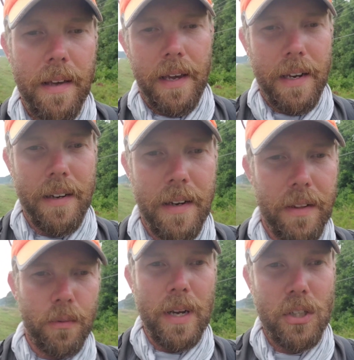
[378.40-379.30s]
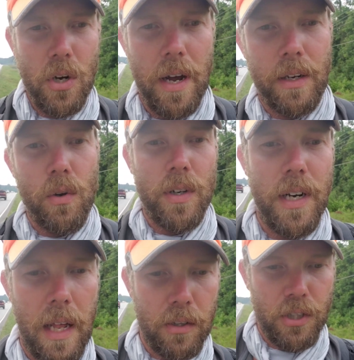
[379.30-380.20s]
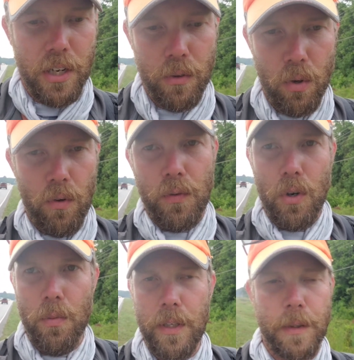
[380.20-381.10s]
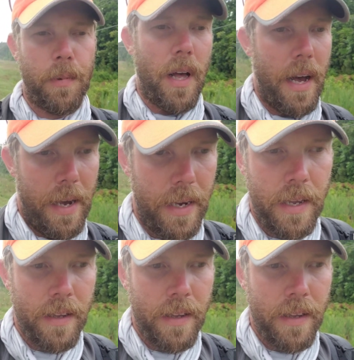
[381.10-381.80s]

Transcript: eating at the restaurant and going to Dollar General for a resupply.